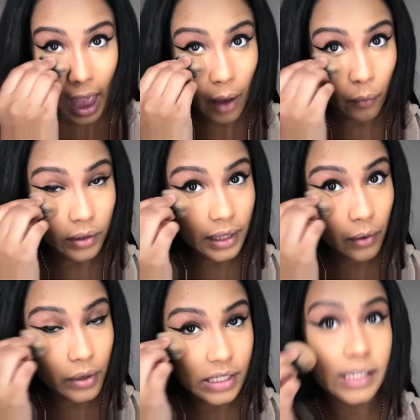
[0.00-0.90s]
And one thing I
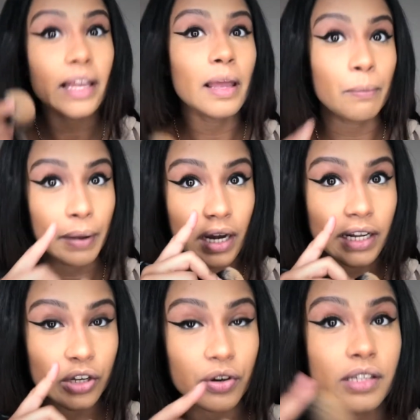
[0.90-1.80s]
wanna say, it
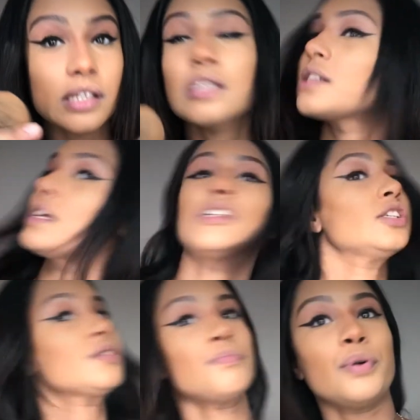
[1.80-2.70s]
barely creases because I
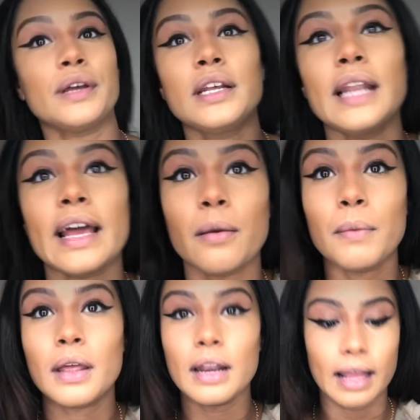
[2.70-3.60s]
just put it like
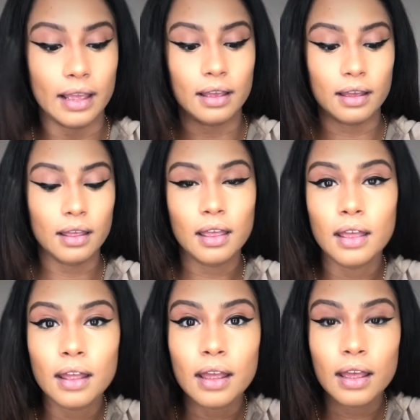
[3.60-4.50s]

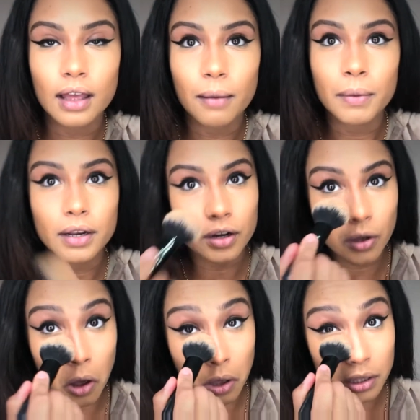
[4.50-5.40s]
a minute
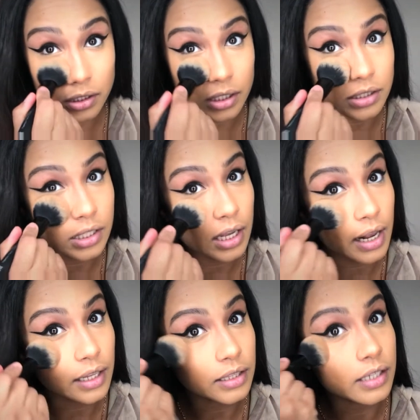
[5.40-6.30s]
ago, this concealer,
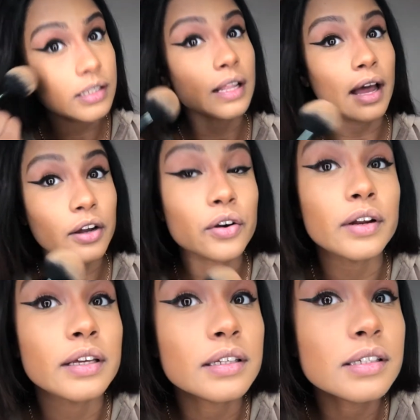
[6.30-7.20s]
and it does not
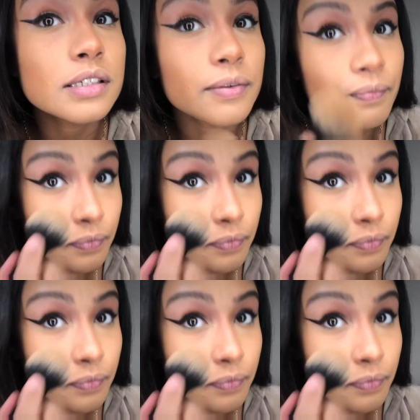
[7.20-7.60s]
crease.